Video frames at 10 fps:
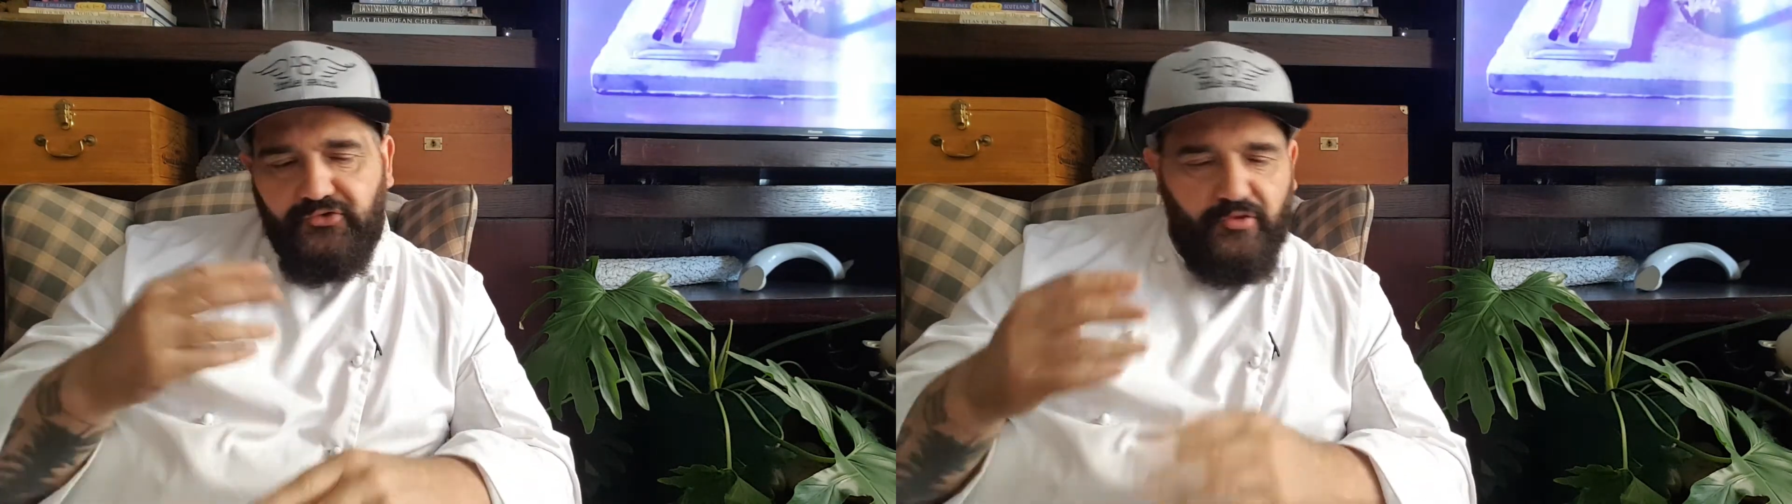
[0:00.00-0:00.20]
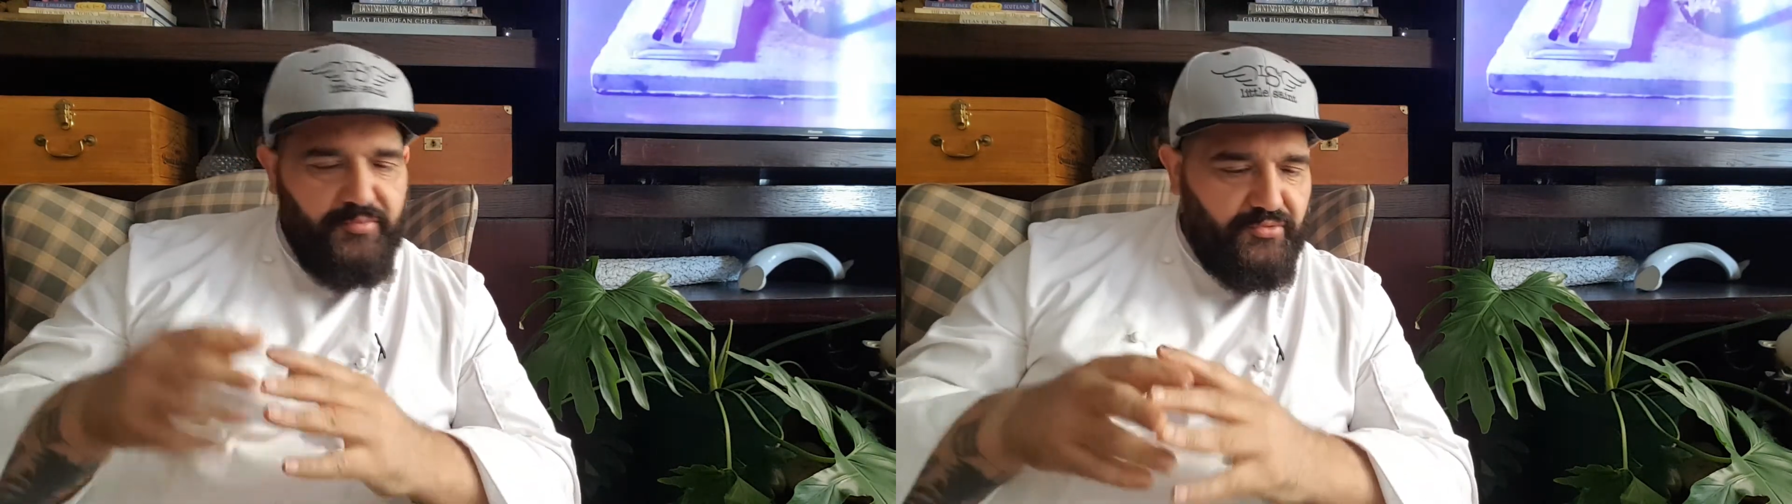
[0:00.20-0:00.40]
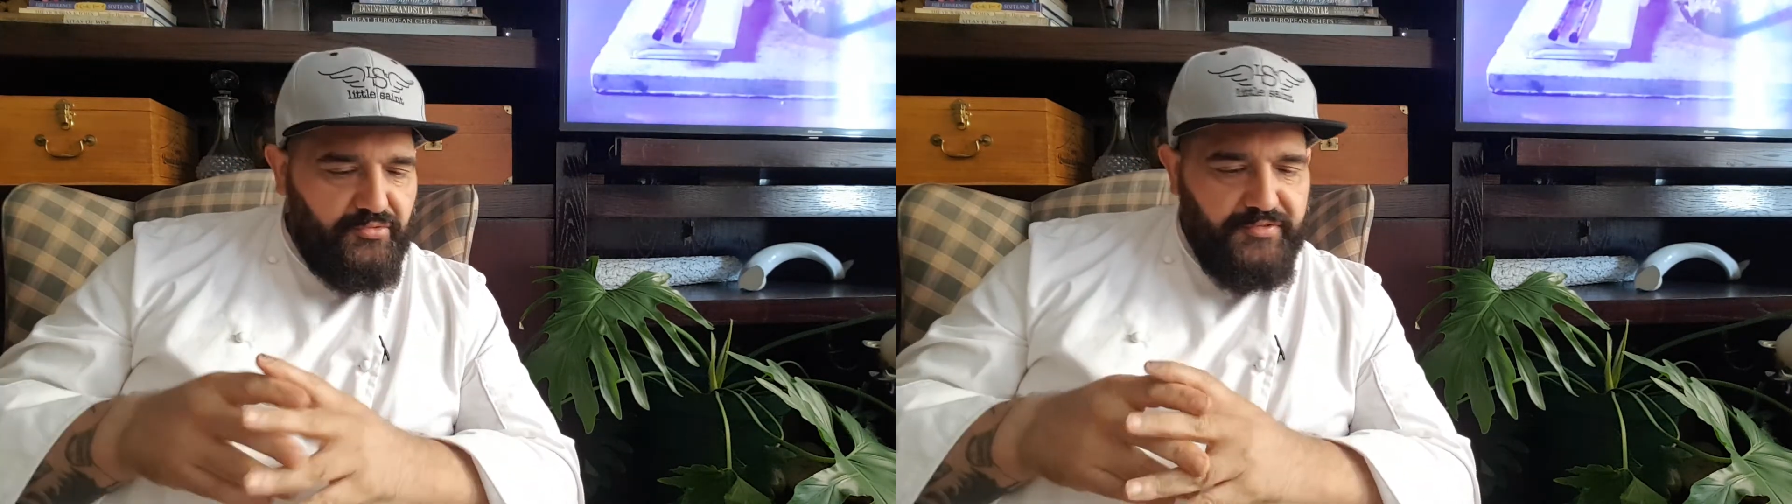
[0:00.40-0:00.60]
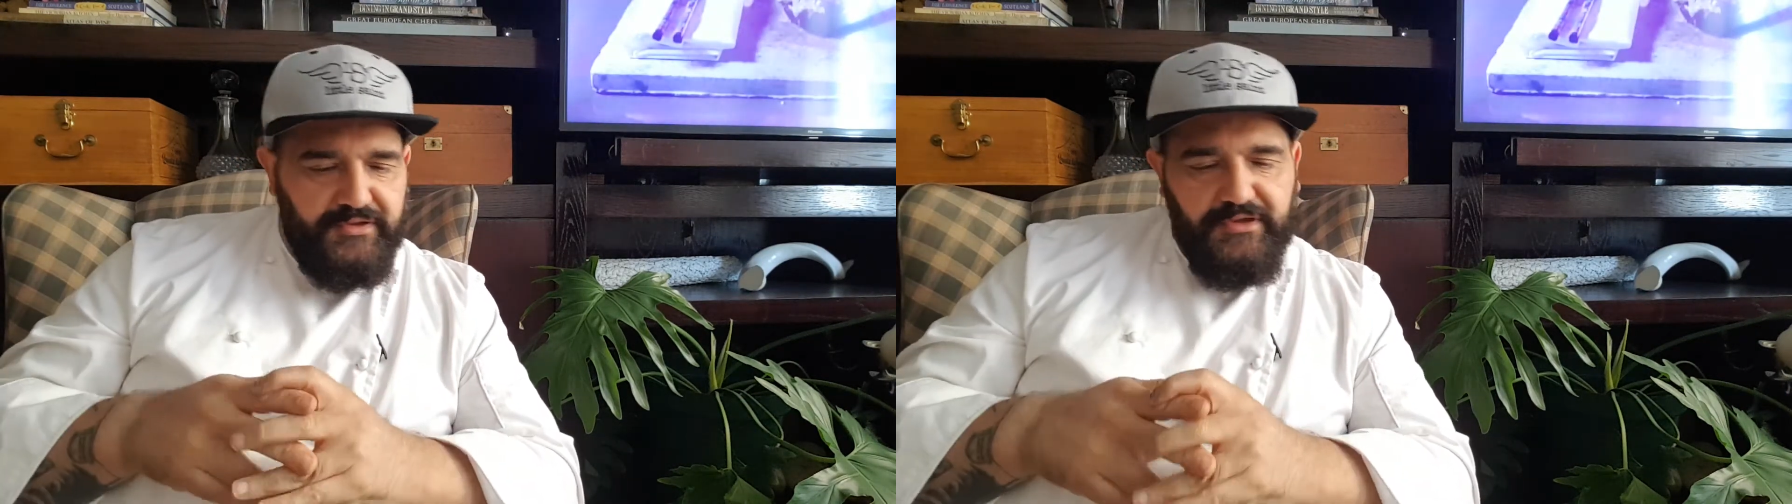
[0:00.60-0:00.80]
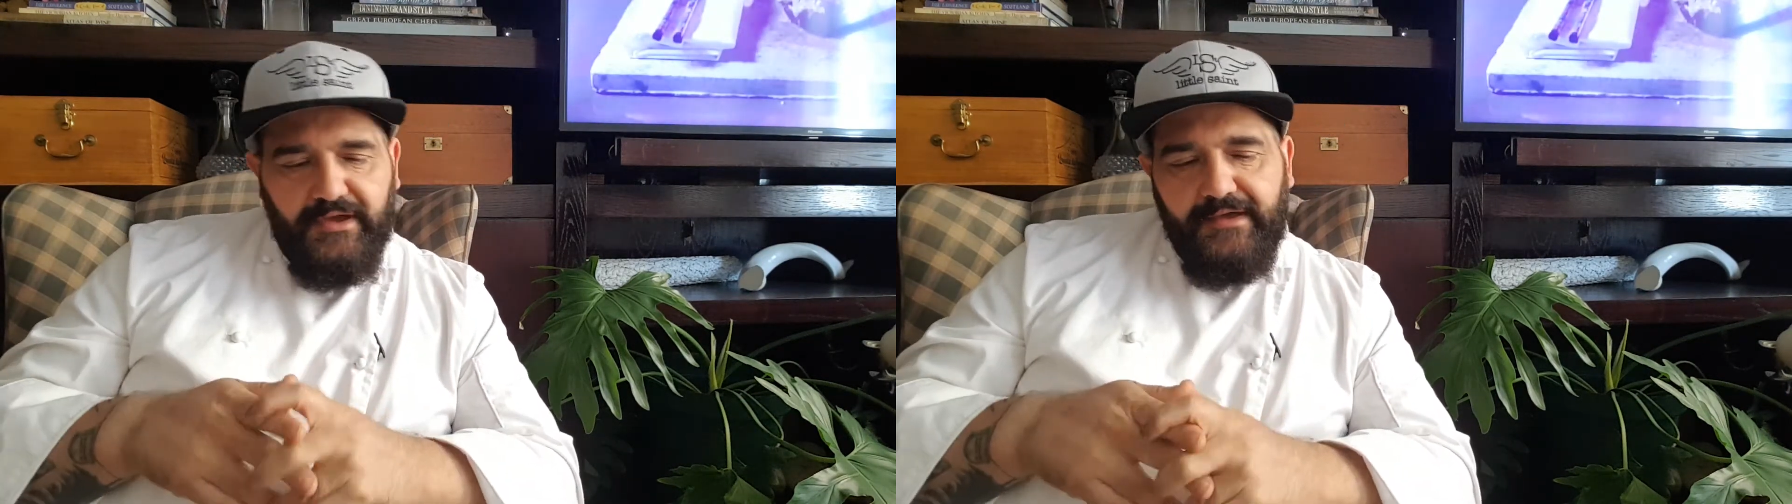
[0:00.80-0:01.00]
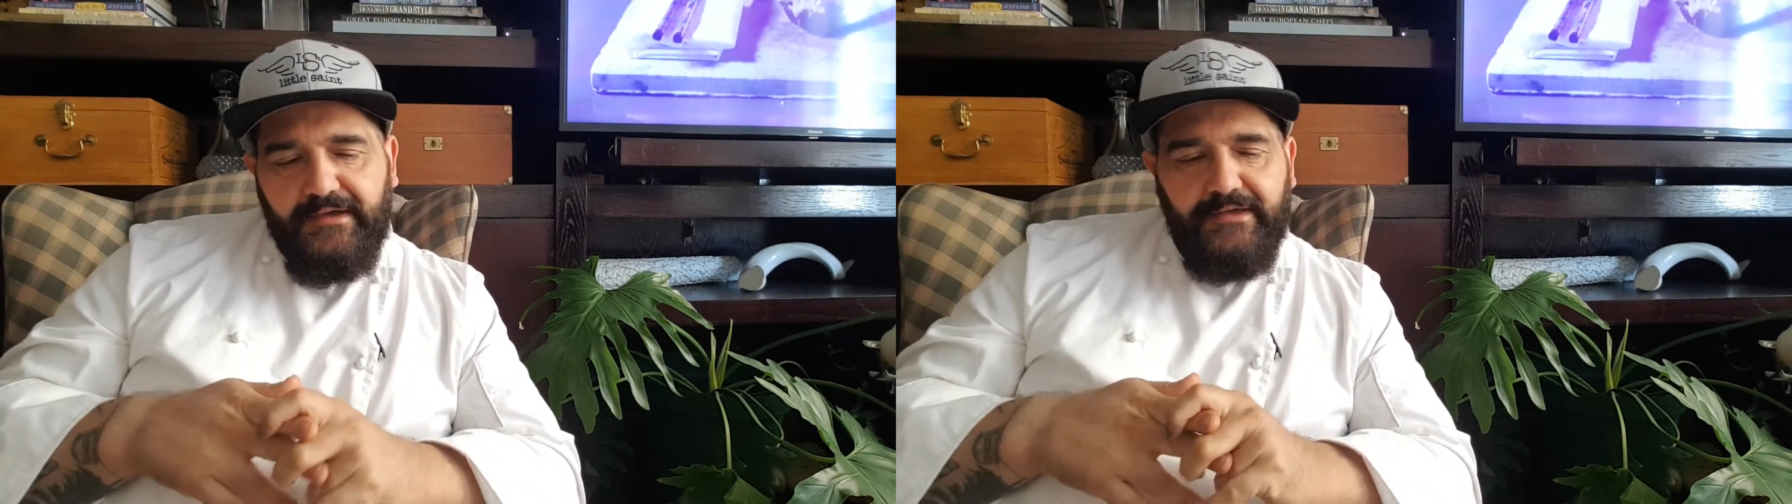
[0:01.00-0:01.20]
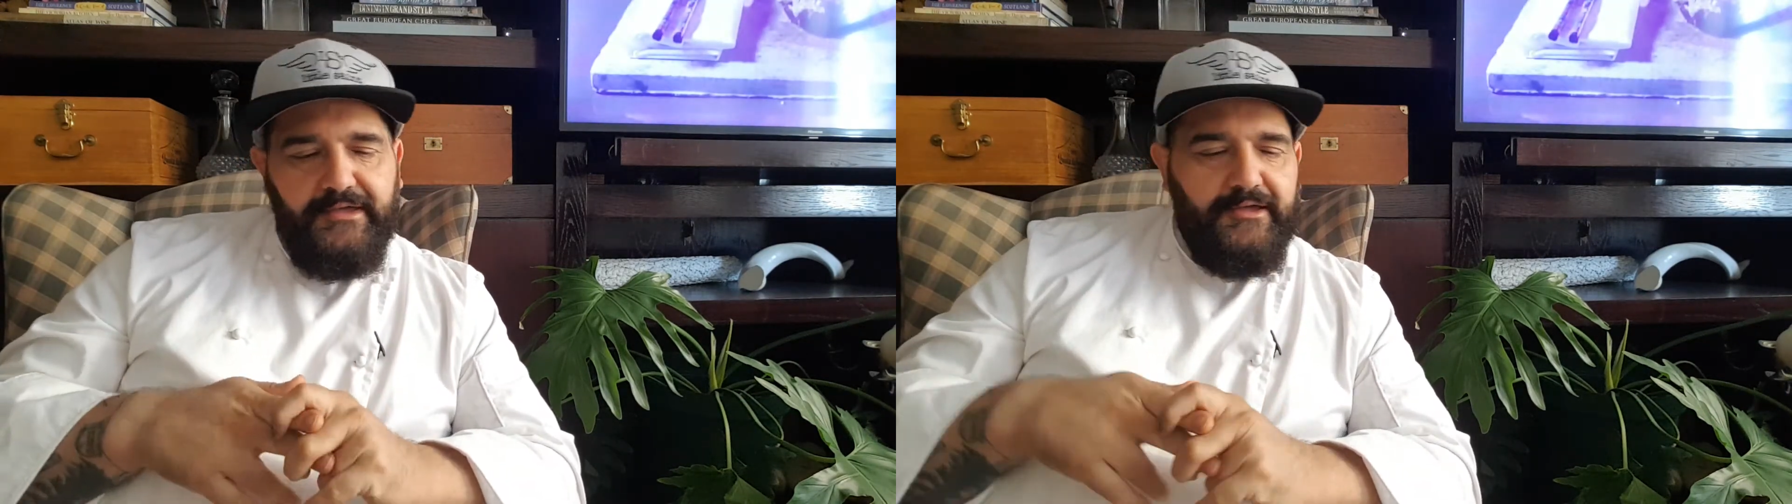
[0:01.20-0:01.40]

chop all the